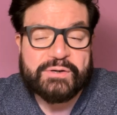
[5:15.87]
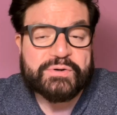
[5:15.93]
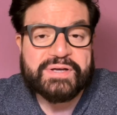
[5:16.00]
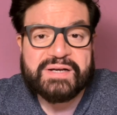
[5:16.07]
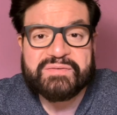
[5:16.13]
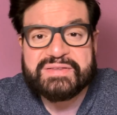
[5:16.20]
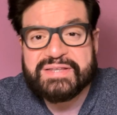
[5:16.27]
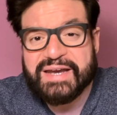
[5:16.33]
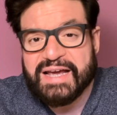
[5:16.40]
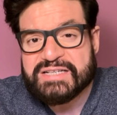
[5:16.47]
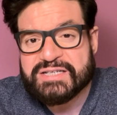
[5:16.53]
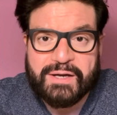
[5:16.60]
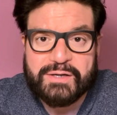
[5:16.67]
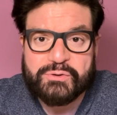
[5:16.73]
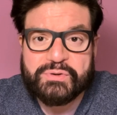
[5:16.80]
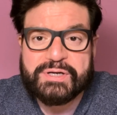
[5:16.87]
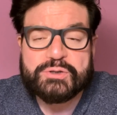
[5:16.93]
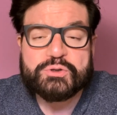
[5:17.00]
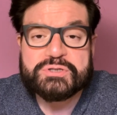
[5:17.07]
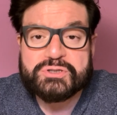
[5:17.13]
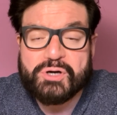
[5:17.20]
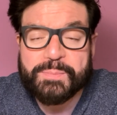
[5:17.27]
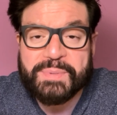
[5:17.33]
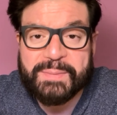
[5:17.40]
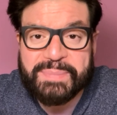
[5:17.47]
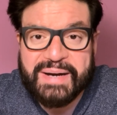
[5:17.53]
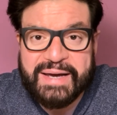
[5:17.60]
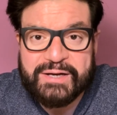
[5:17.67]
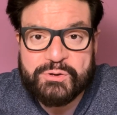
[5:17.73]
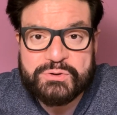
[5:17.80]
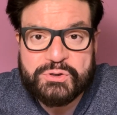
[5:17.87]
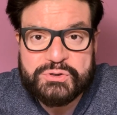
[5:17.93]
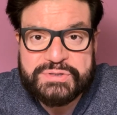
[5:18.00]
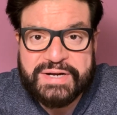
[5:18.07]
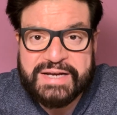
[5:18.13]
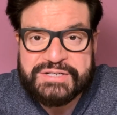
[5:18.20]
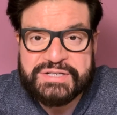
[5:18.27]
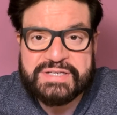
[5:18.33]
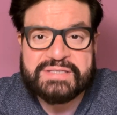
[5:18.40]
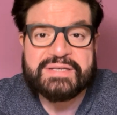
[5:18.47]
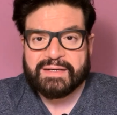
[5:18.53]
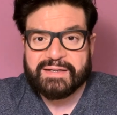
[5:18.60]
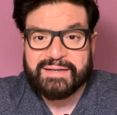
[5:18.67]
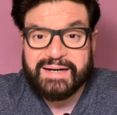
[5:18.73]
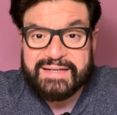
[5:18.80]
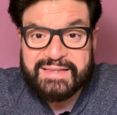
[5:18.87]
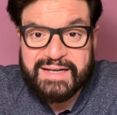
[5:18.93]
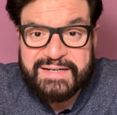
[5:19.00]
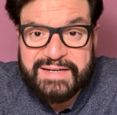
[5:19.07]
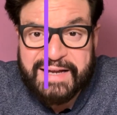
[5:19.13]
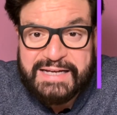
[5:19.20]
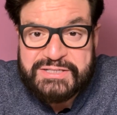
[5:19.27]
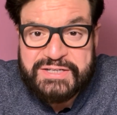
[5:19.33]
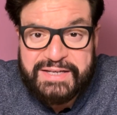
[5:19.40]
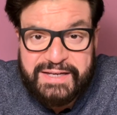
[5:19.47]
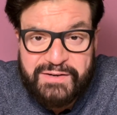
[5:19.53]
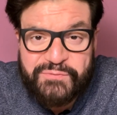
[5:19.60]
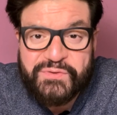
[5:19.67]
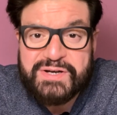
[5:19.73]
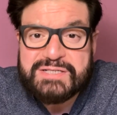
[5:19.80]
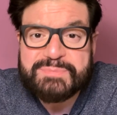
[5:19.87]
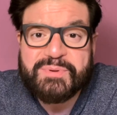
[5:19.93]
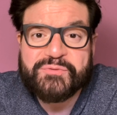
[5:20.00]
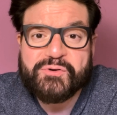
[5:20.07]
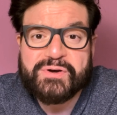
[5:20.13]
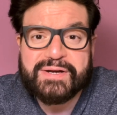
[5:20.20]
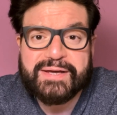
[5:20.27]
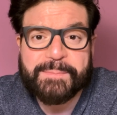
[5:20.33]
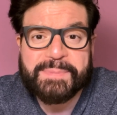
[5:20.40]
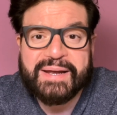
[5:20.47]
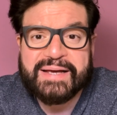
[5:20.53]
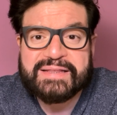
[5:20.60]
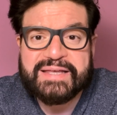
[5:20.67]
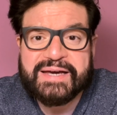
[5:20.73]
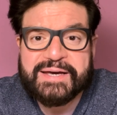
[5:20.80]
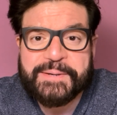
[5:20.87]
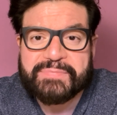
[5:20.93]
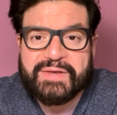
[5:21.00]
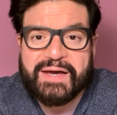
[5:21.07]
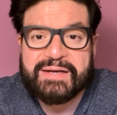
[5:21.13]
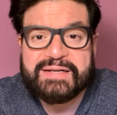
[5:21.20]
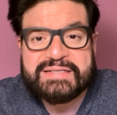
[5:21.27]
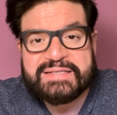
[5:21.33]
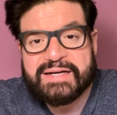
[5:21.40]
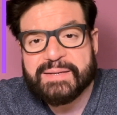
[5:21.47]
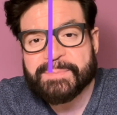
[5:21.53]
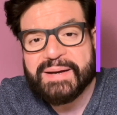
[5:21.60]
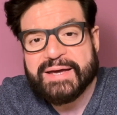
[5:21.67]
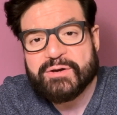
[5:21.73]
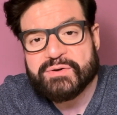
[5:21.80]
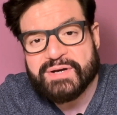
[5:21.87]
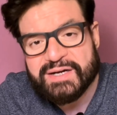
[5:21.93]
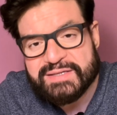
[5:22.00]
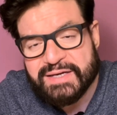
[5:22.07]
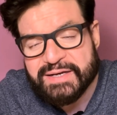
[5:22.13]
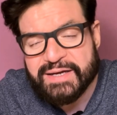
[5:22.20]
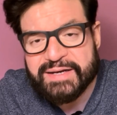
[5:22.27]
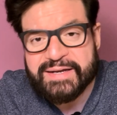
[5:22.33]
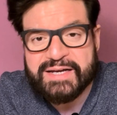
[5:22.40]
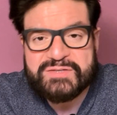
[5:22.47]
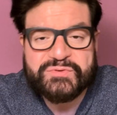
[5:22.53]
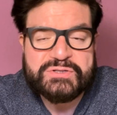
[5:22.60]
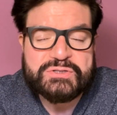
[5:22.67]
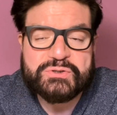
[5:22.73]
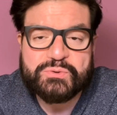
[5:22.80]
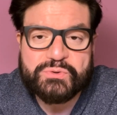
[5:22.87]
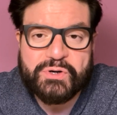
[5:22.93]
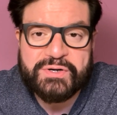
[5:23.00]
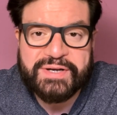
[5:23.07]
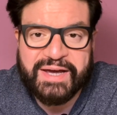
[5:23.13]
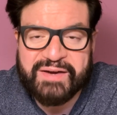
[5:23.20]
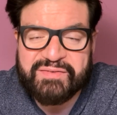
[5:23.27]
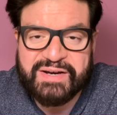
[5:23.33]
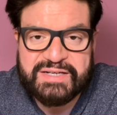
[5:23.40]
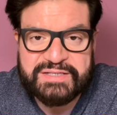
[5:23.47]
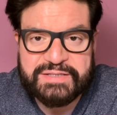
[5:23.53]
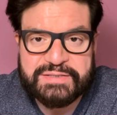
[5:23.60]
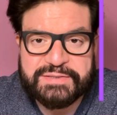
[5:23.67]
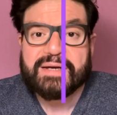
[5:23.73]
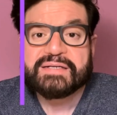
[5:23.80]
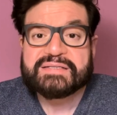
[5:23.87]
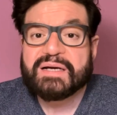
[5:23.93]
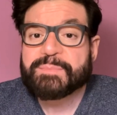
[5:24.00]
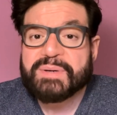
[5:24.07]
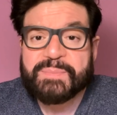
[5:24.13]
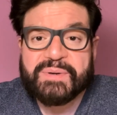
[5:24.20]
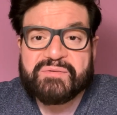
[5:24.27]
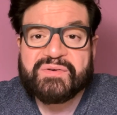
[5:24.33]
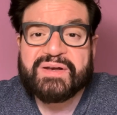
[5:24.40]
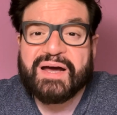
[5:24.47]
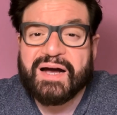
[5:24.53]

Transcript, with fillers: to deal with rashes, you need to stop applying on those rashes. Let that rash heal first before reapplying there and instead apply on other areas which do not have rashes. Some people will